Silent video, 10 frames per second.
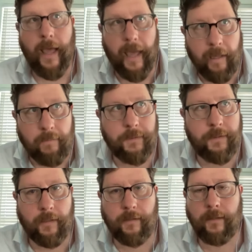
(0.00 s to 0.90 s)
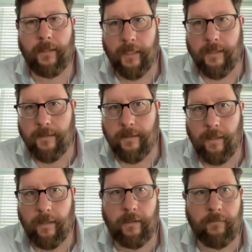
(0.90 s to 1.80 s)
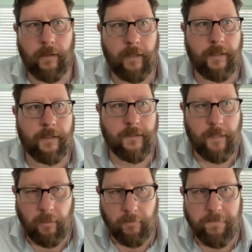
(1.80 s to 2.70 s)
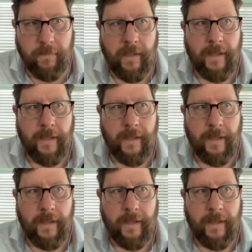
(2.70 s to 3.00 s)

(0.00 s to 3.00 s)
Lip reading: and potentially inside Iran itself.